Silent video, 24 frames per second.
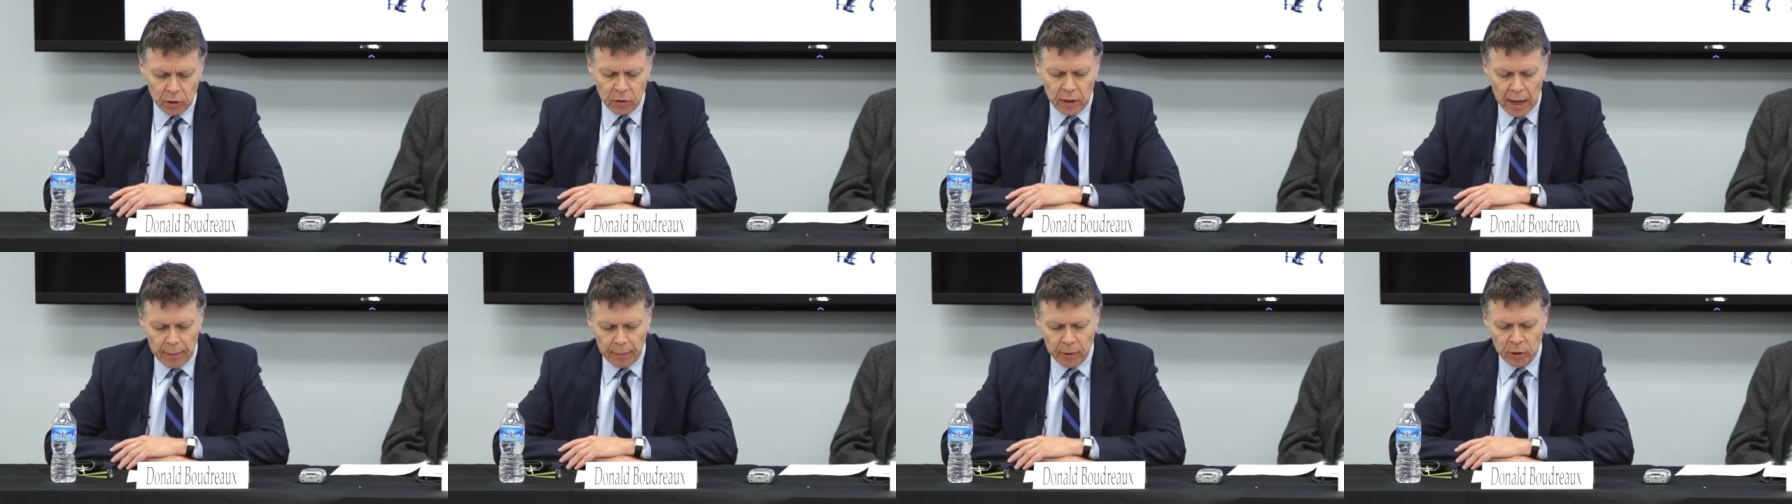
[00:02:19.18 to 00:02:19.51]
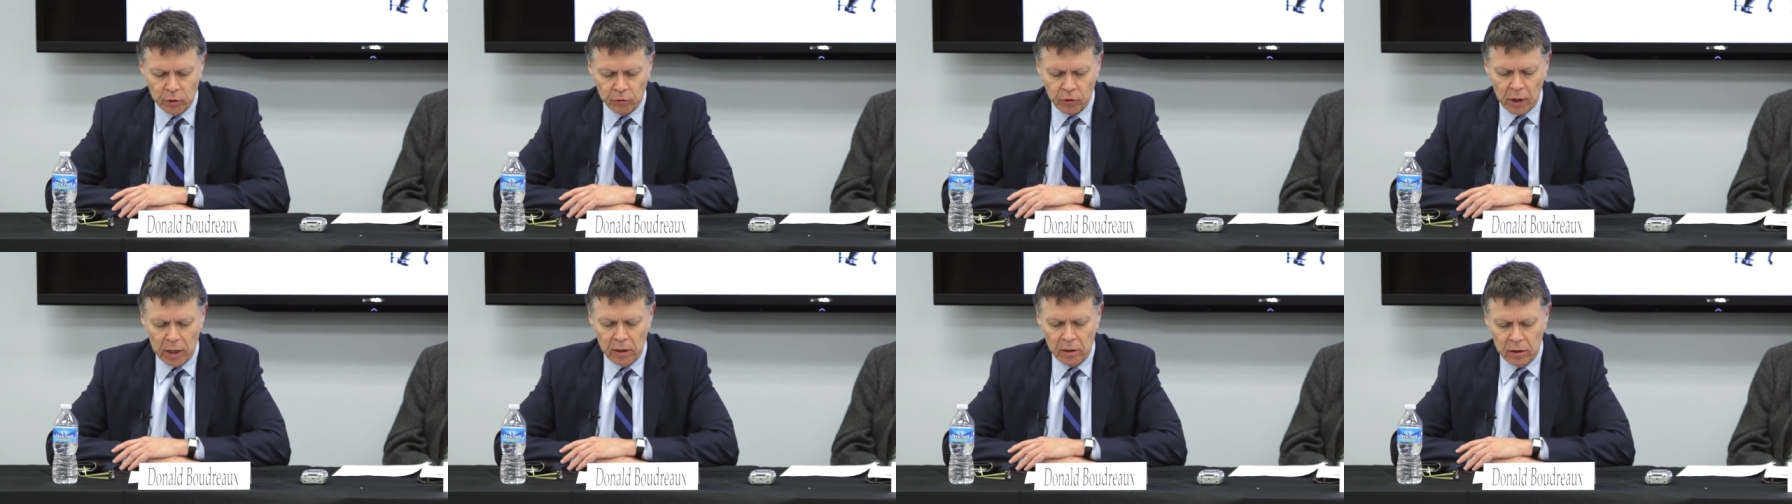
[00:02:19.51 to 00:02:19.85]
is to
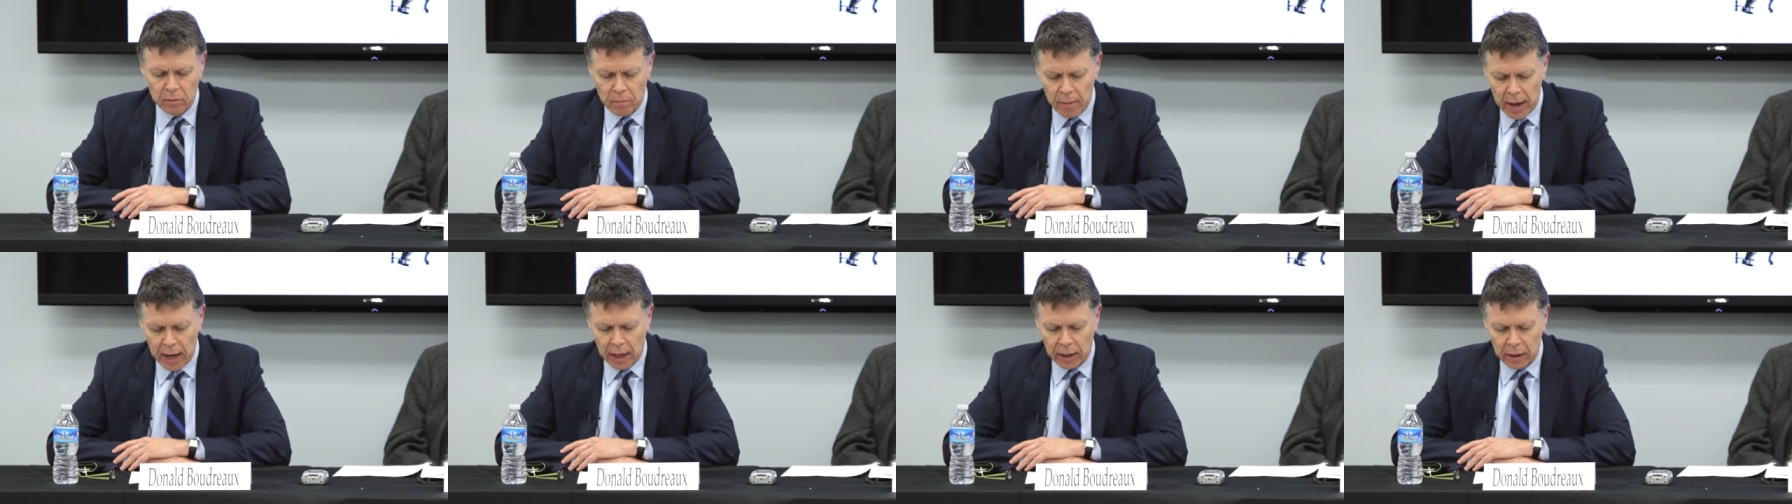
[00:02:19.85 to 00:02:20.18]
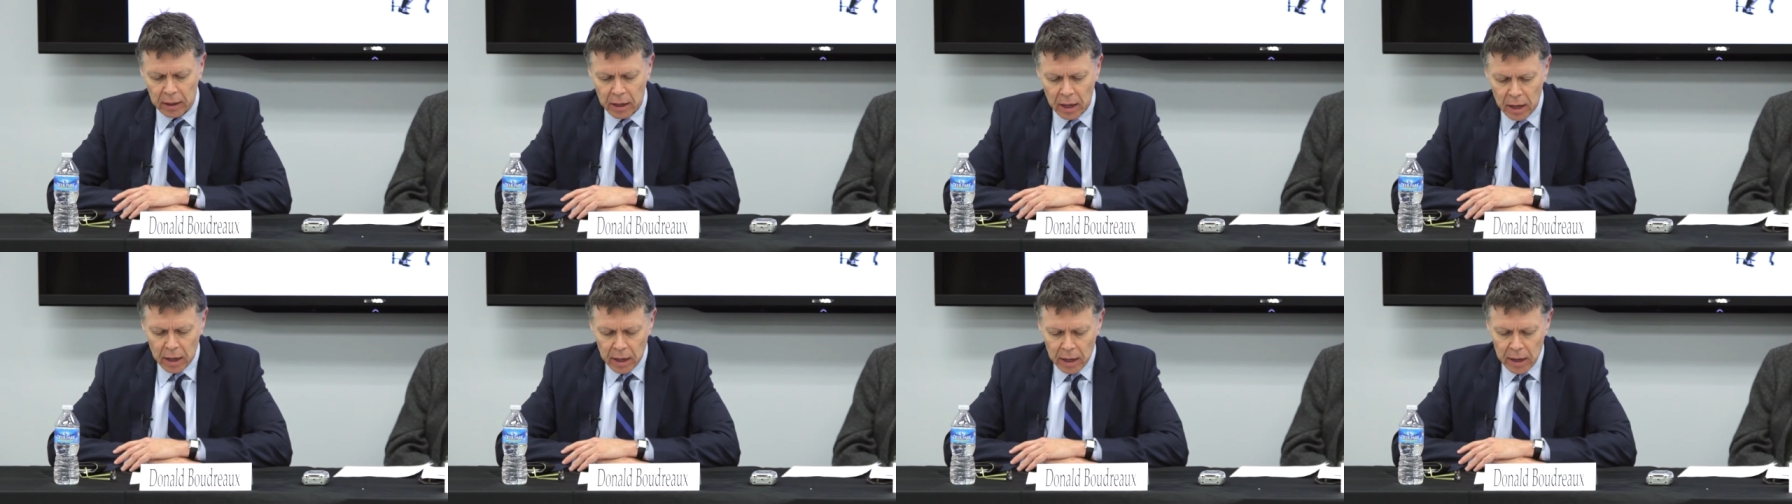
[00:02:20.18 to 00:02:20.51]
demonstrate to
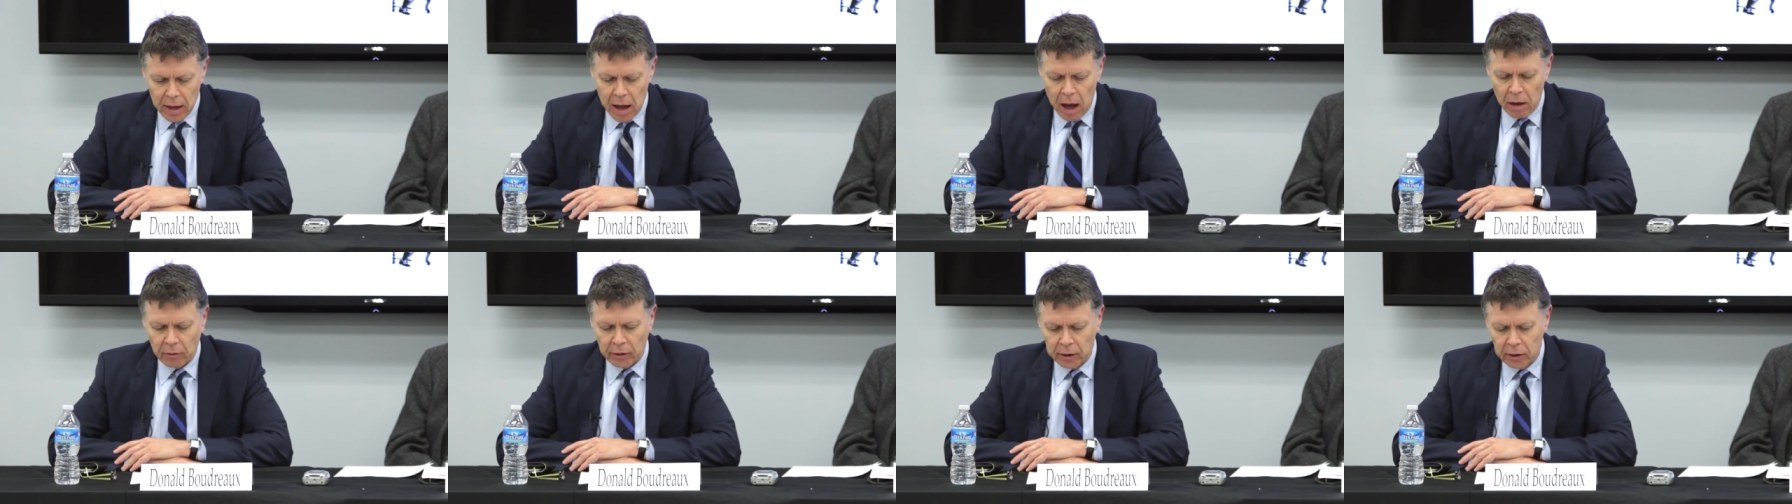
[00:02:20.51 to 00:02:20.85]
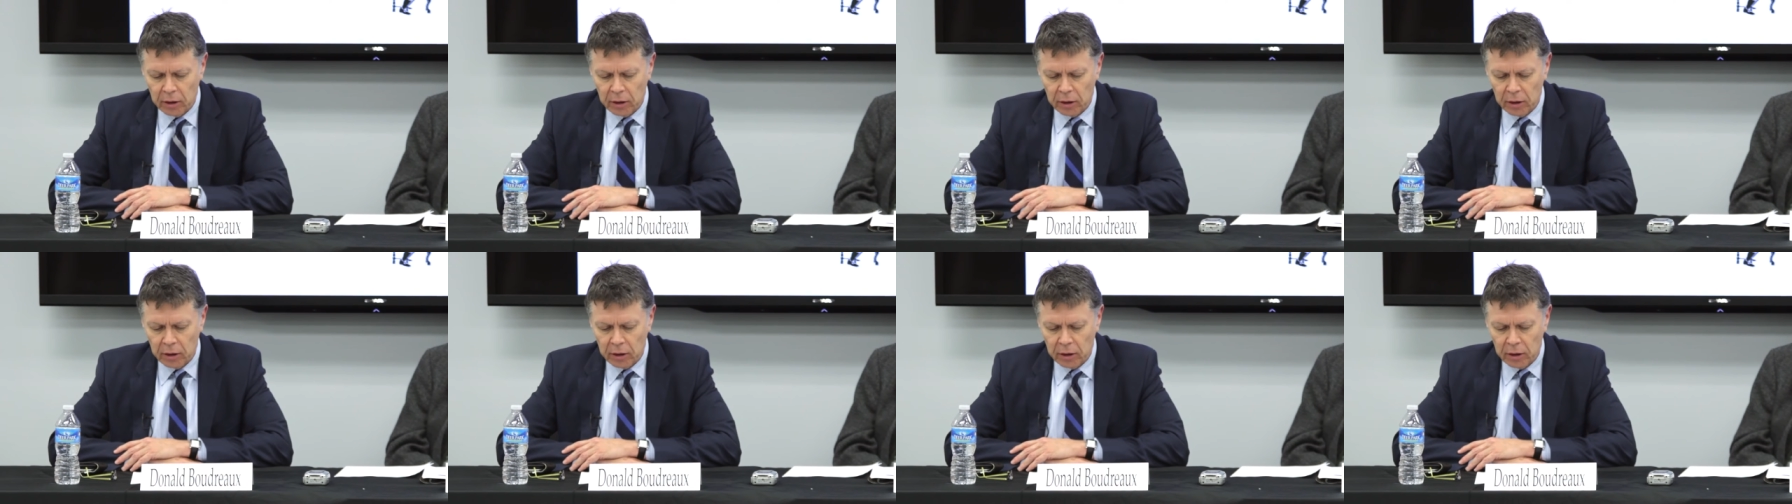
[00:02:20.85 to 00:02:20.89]
men how